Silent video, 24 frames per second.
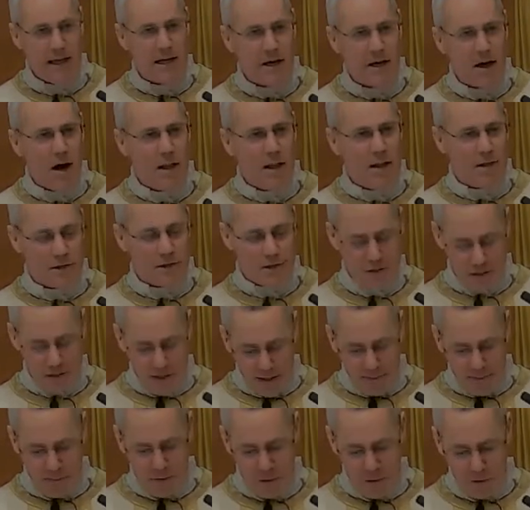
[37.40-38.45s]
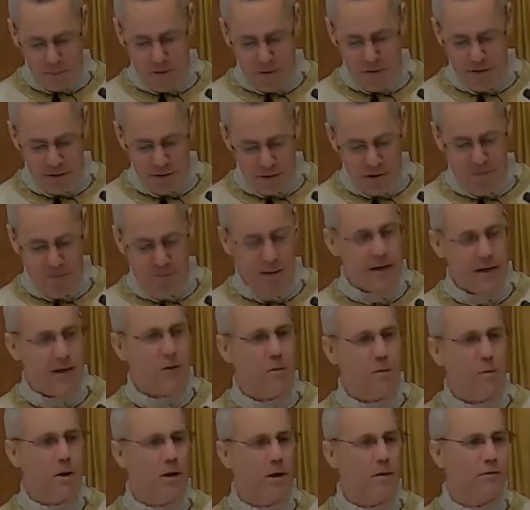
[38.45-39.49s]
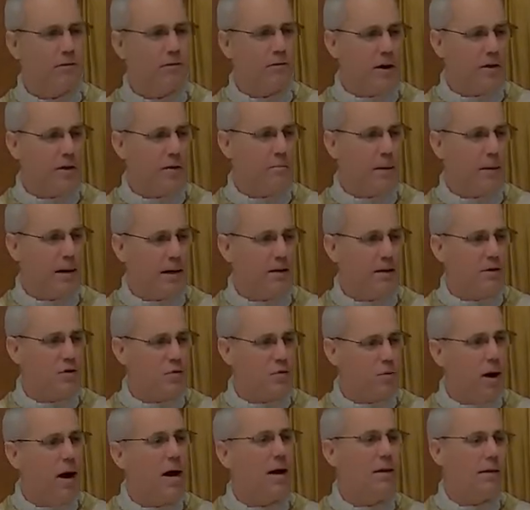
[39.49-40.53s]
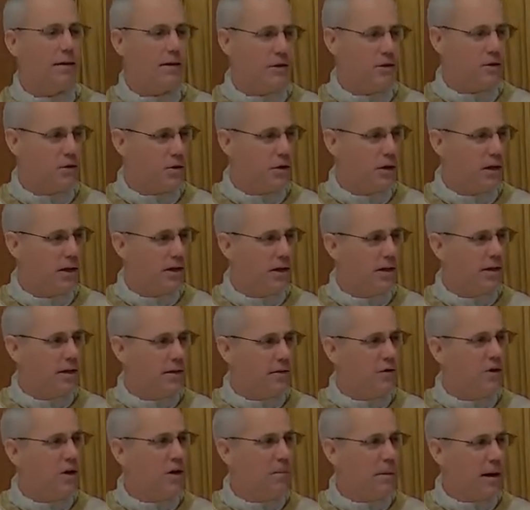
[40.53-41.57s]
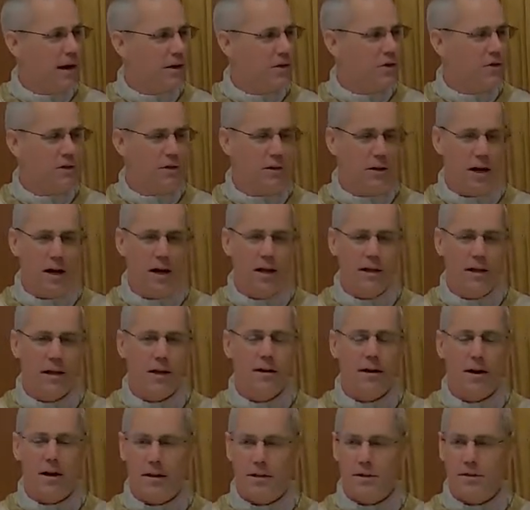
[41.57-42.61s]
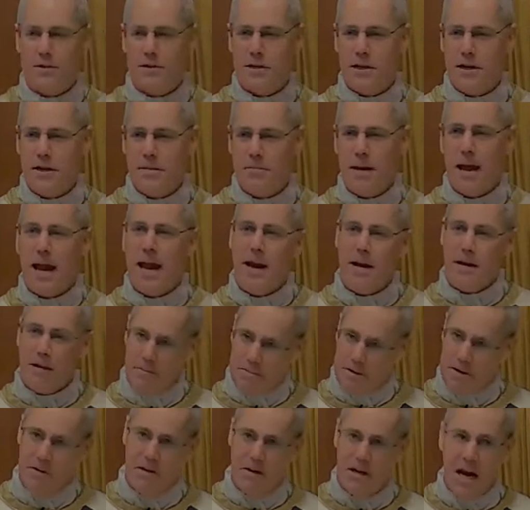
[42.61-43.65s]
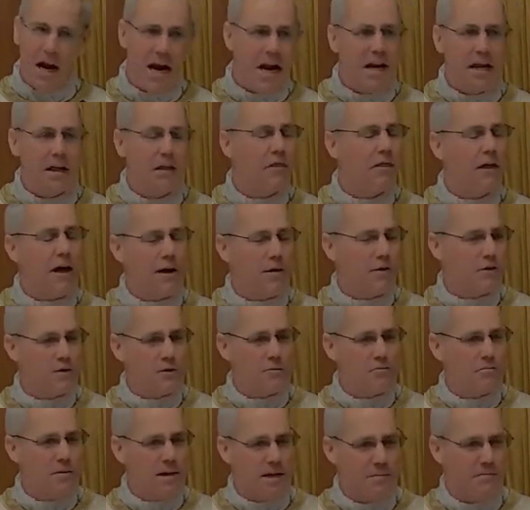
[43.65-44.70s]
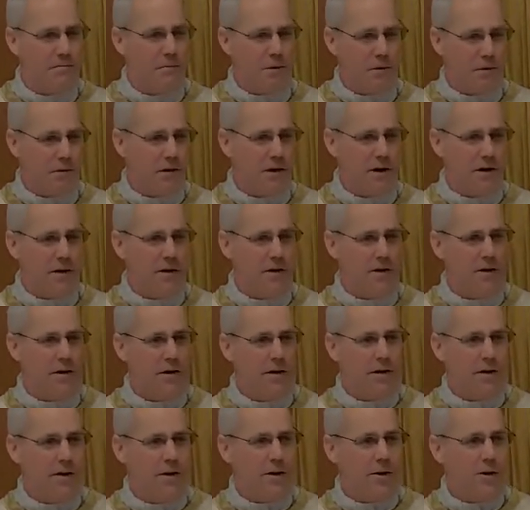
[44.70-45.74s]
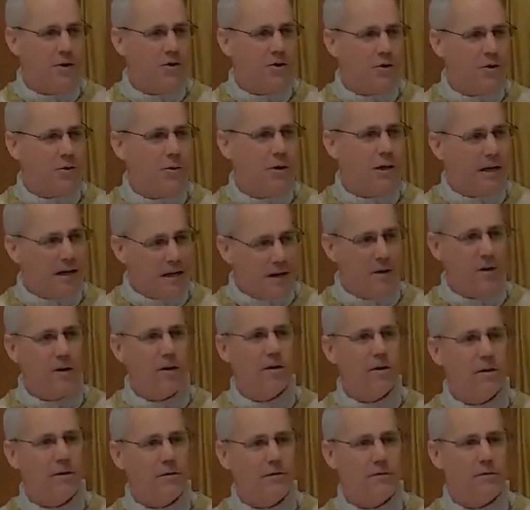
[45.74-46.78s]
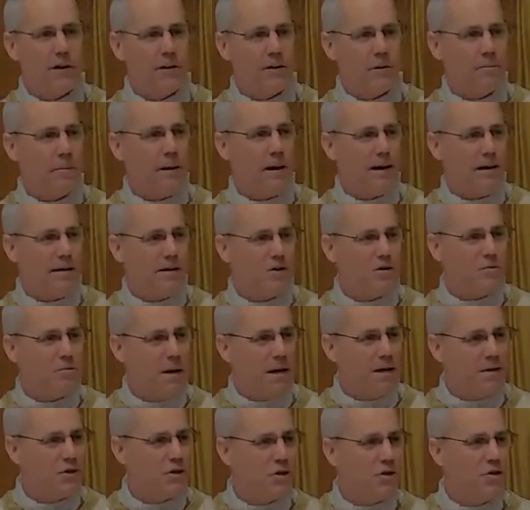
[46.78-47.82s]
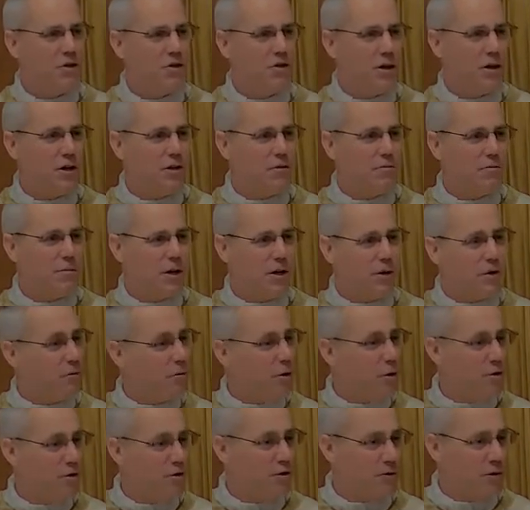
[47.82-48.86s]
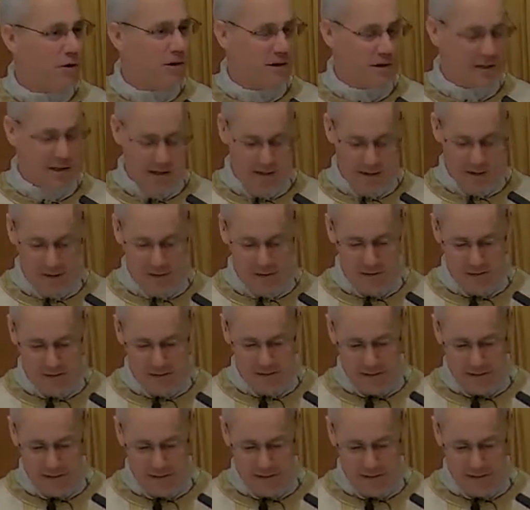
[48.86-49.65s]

Coliseum to participate in one of Father Payton's rallies. You can imagine the LA Coliseum, nearly 80,000 people there to hear Father Payton's message and to pray the rosary together.